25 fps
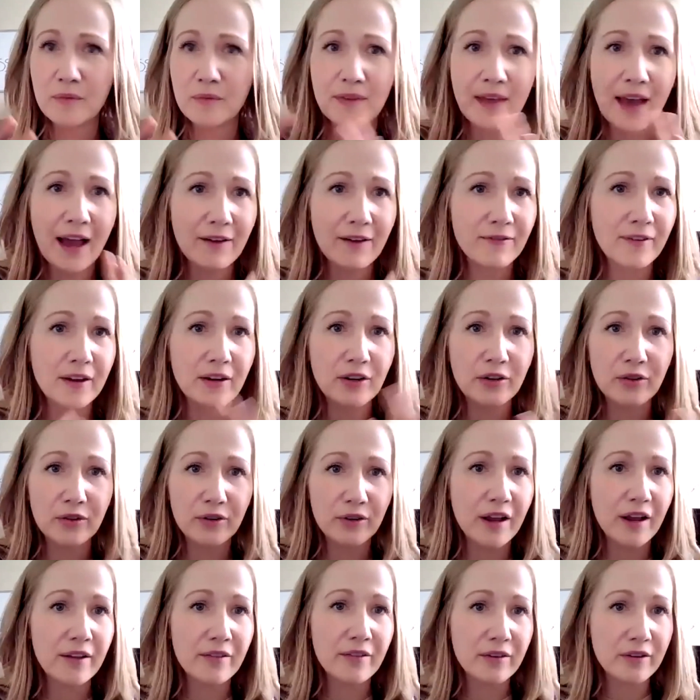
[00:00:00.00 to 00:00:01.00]
that funnel
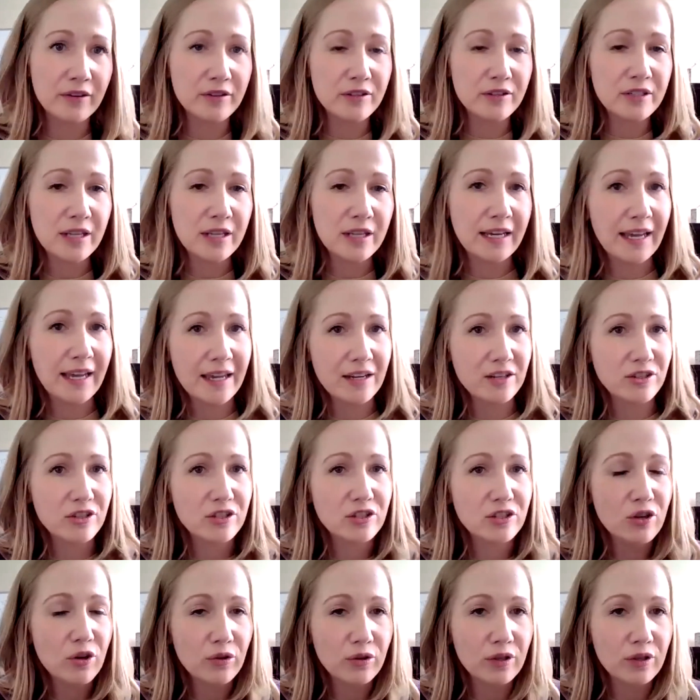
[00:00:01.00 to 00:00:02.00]
or others, again,
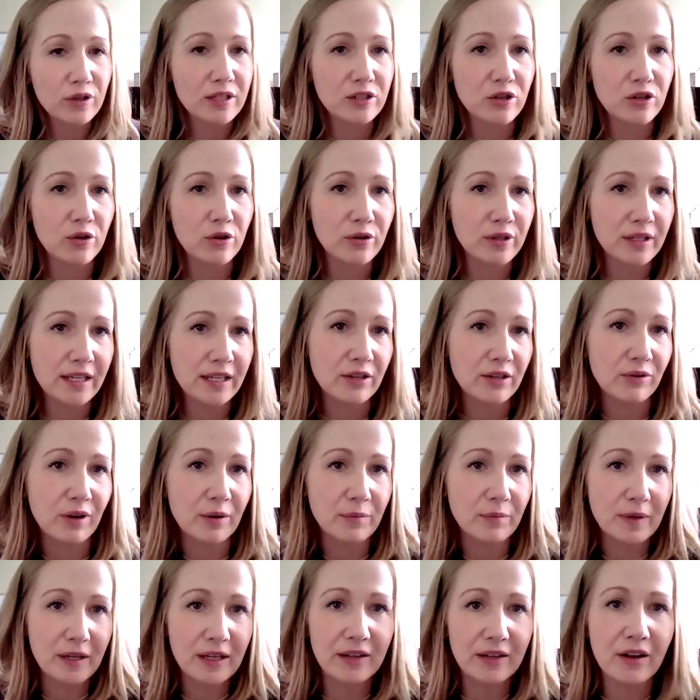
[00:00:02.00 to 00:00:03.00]
just totally, totally
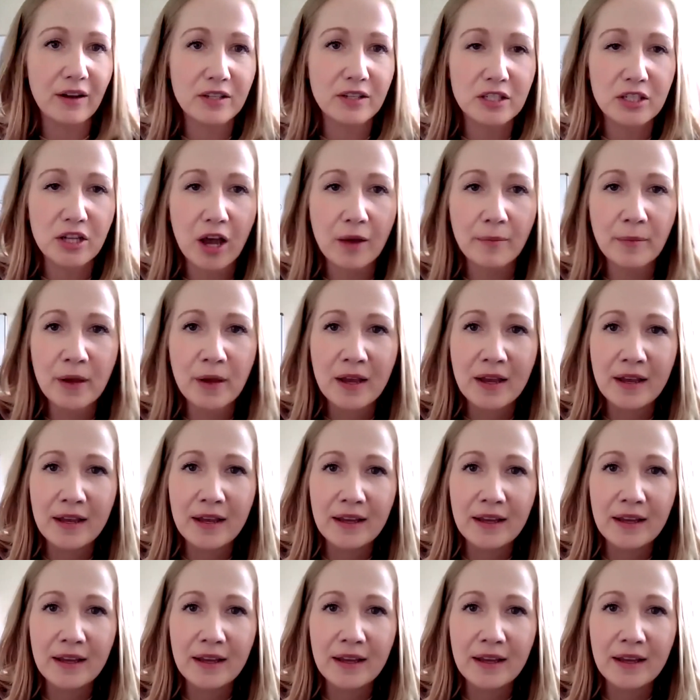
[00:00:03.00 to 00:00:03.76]
interrupt me and I'll stop.